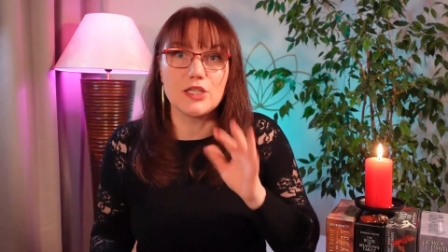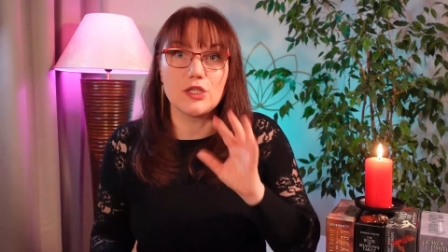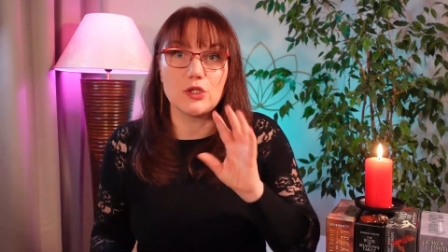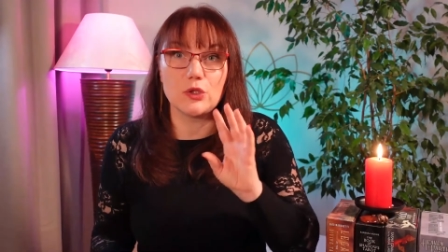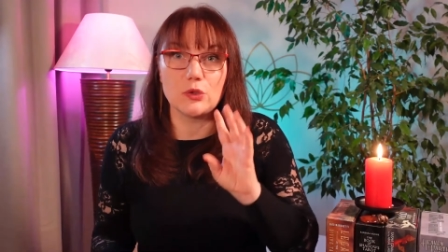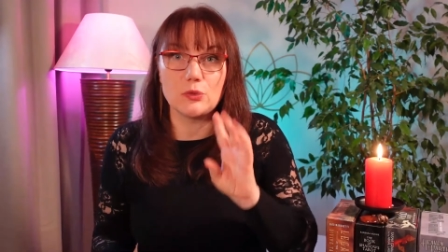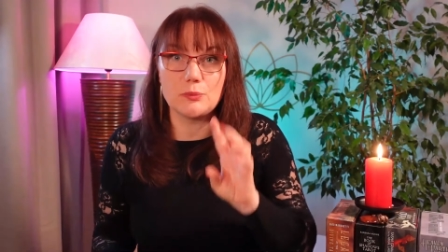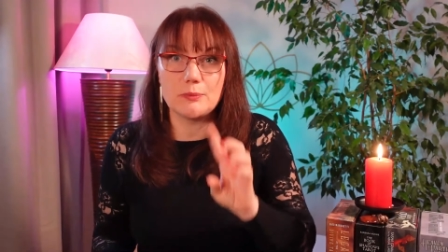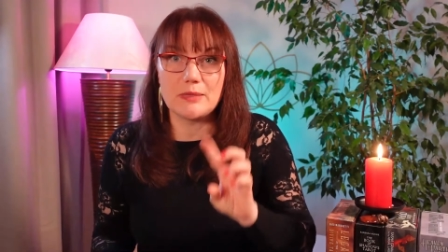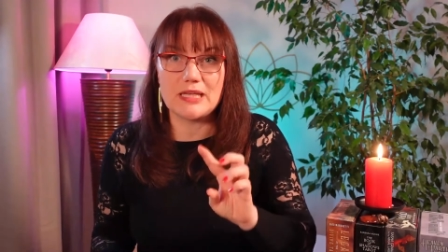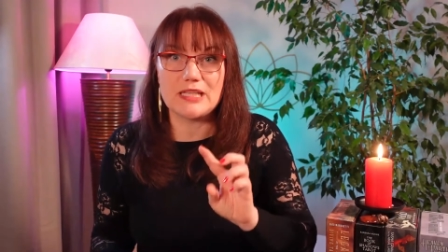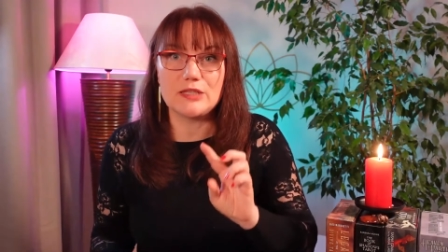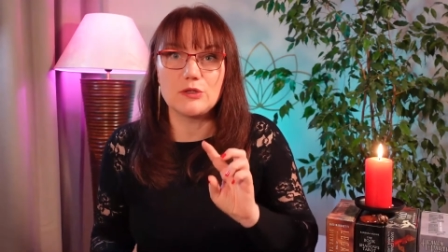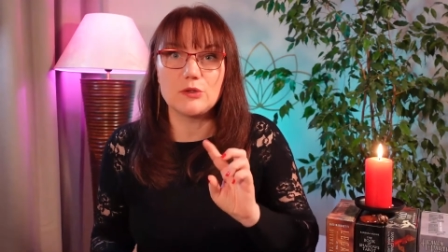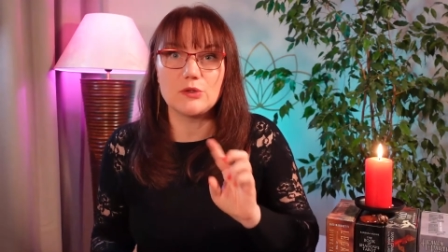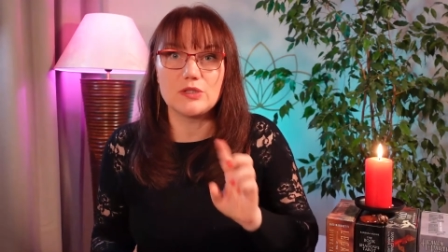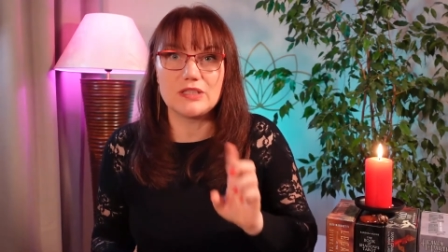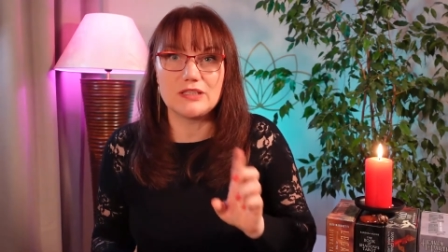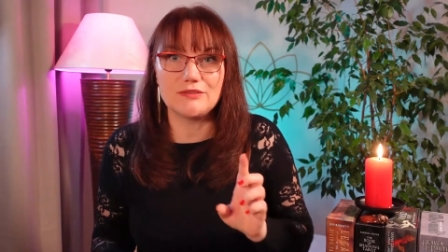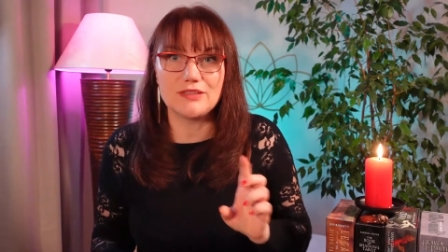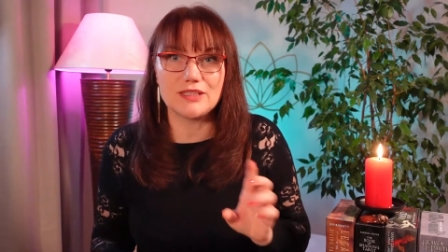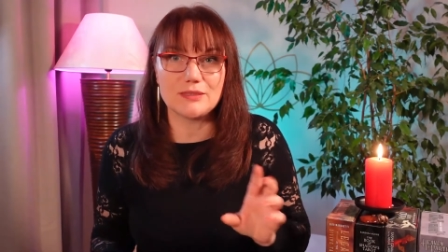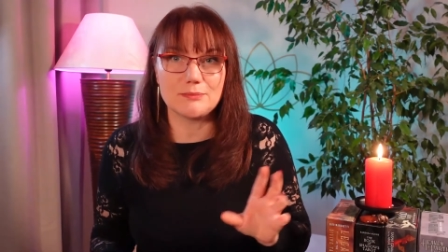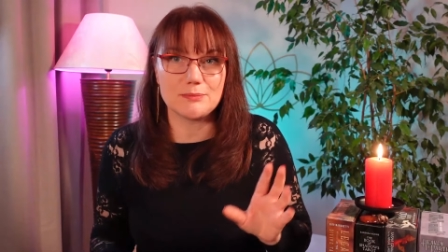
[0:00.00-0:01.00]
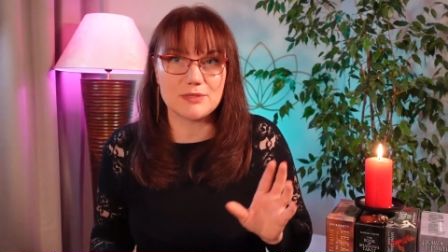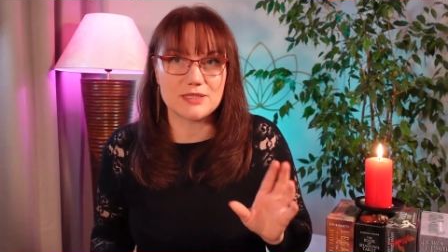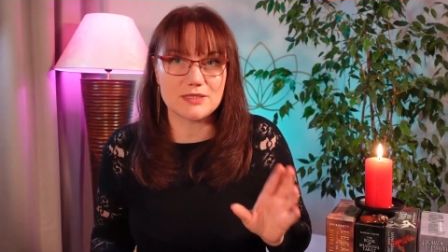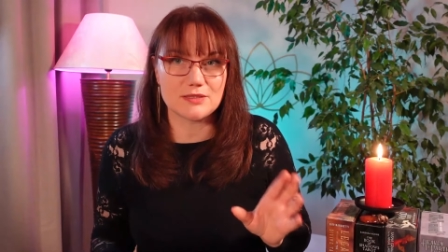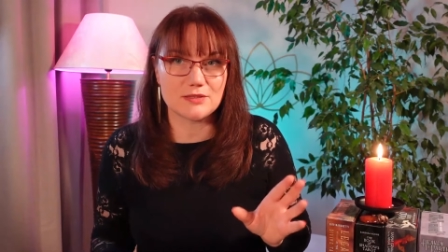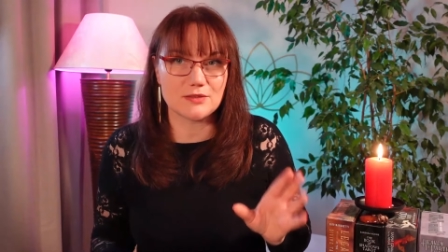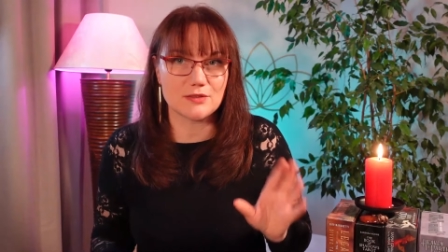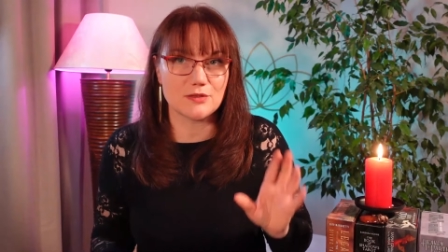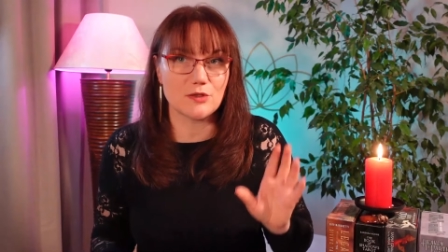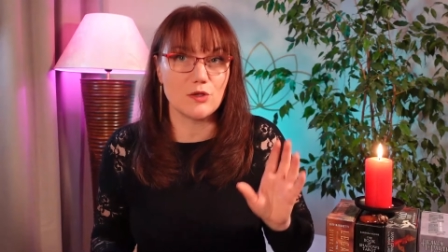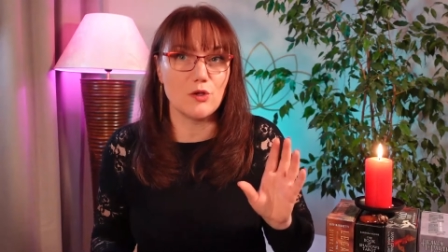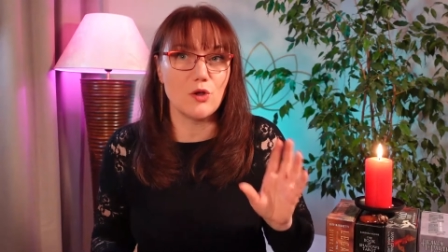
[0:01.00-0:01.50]
You meant to leave that
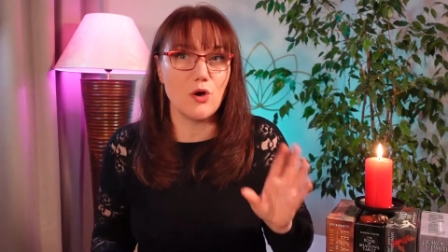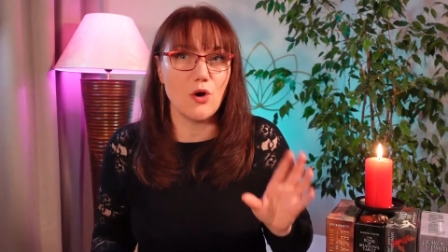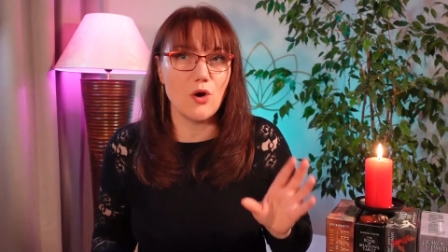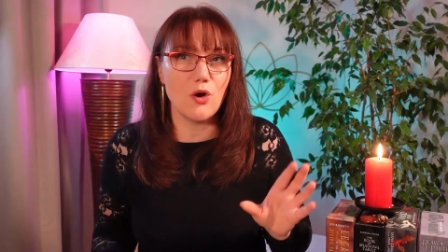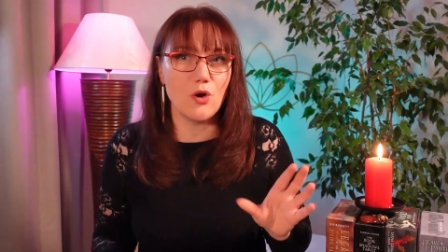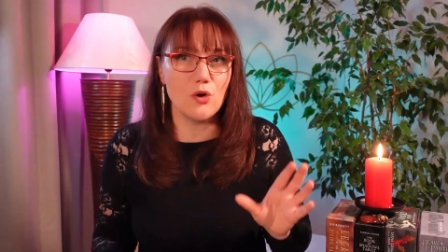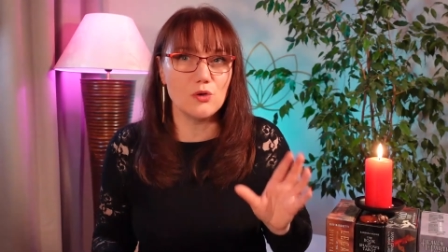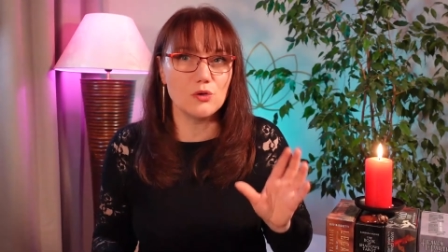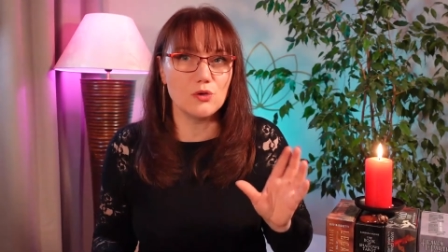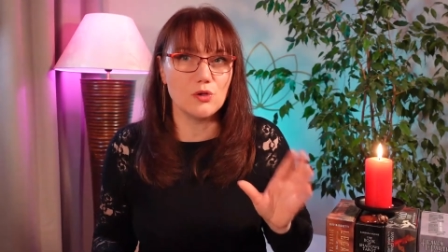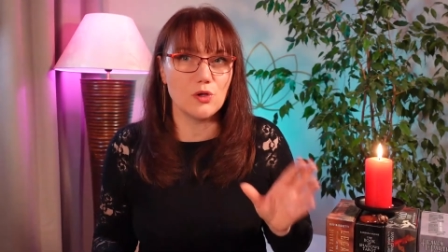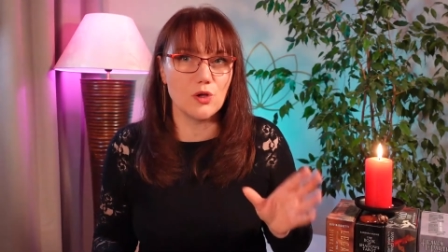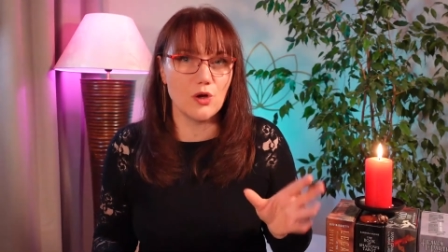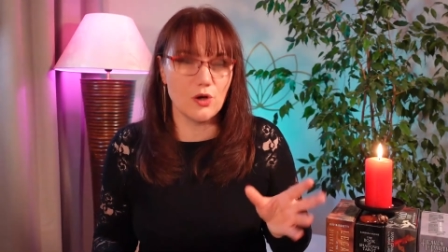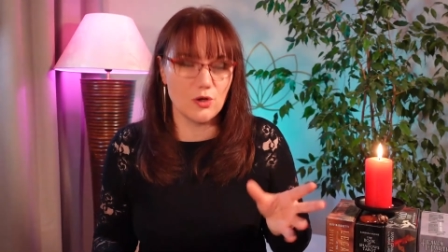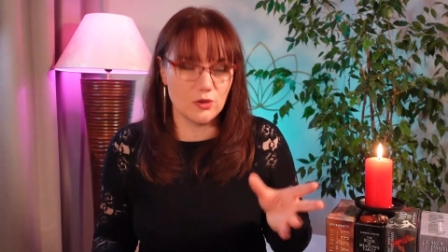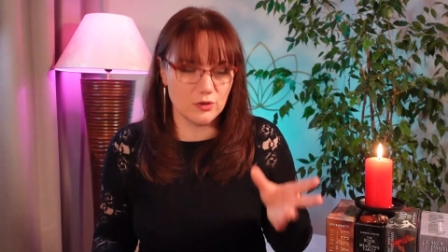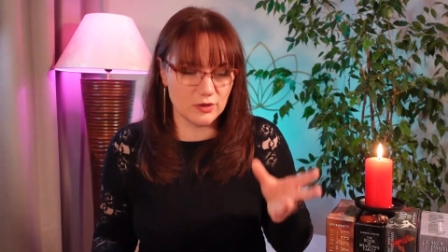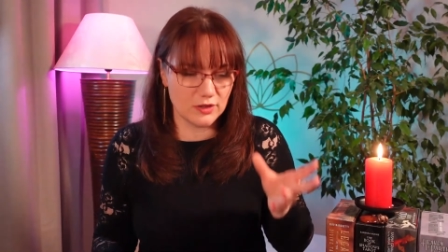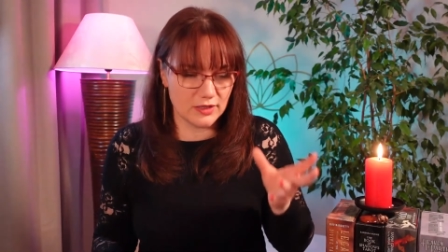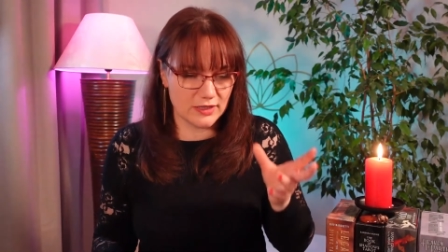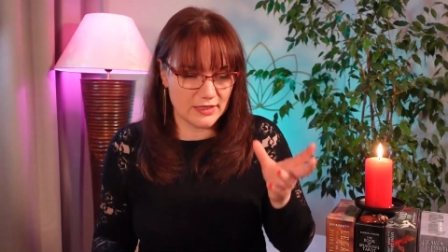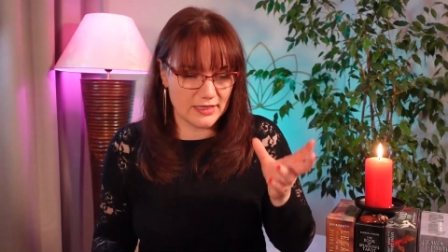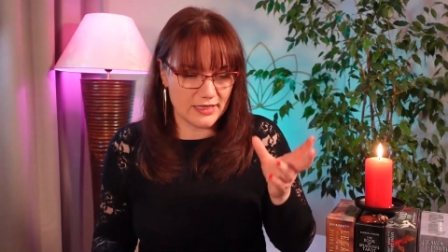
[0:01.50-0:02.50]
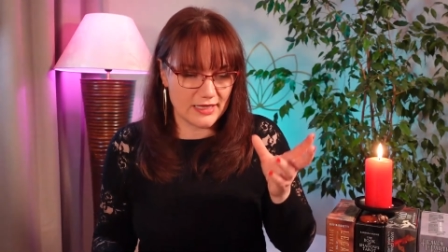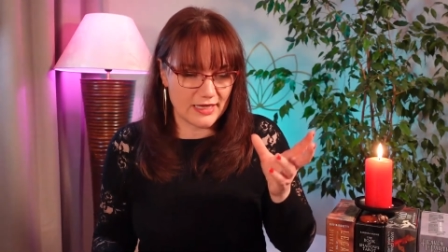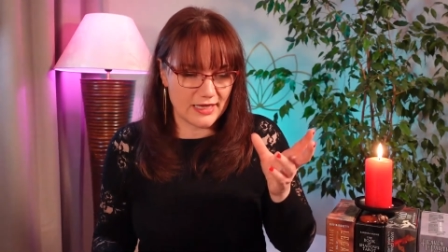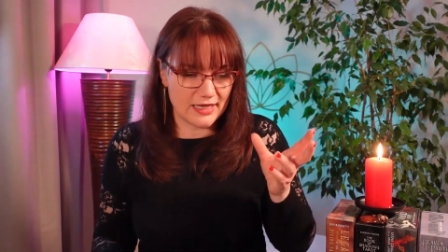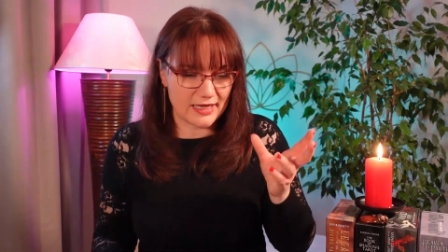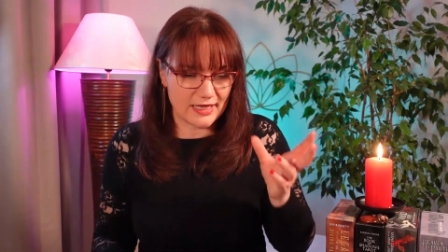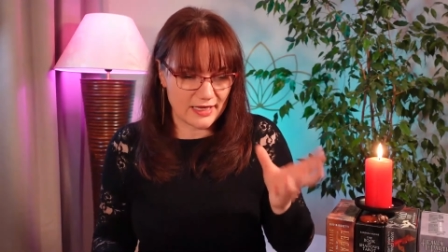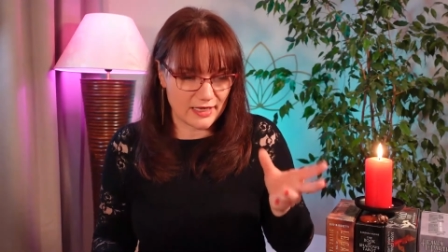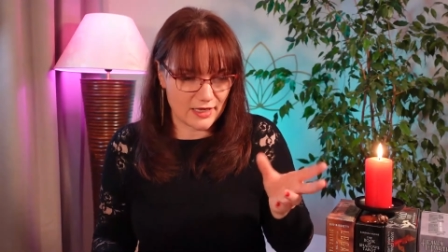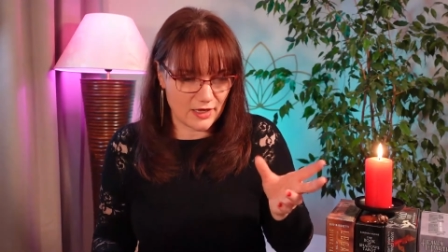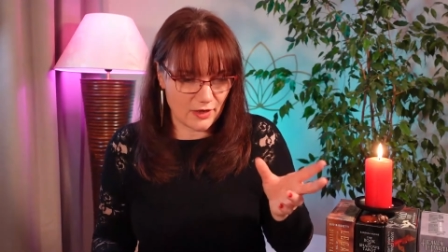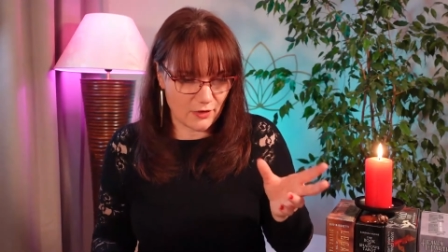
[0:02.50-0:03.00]
person long
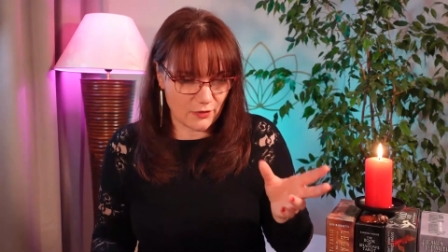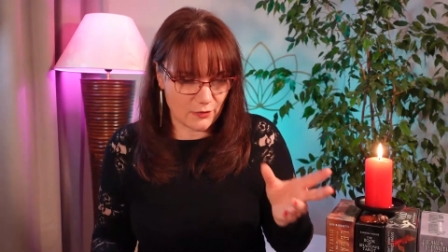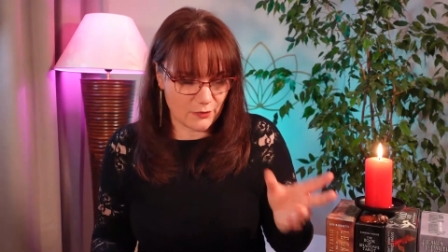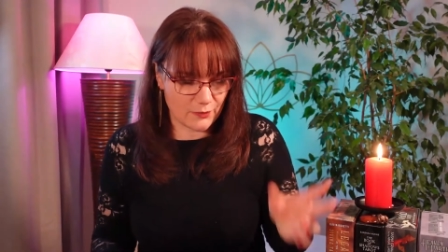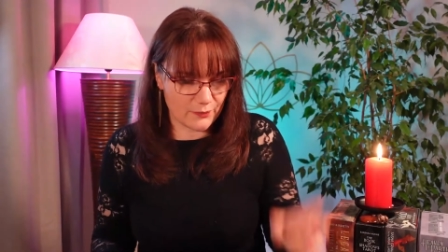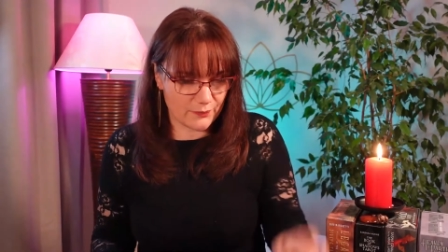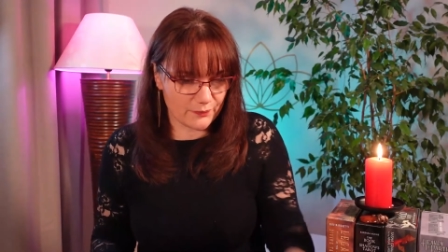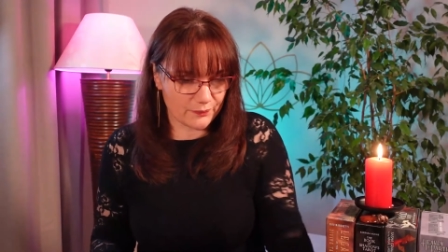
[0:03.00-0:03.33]
ago.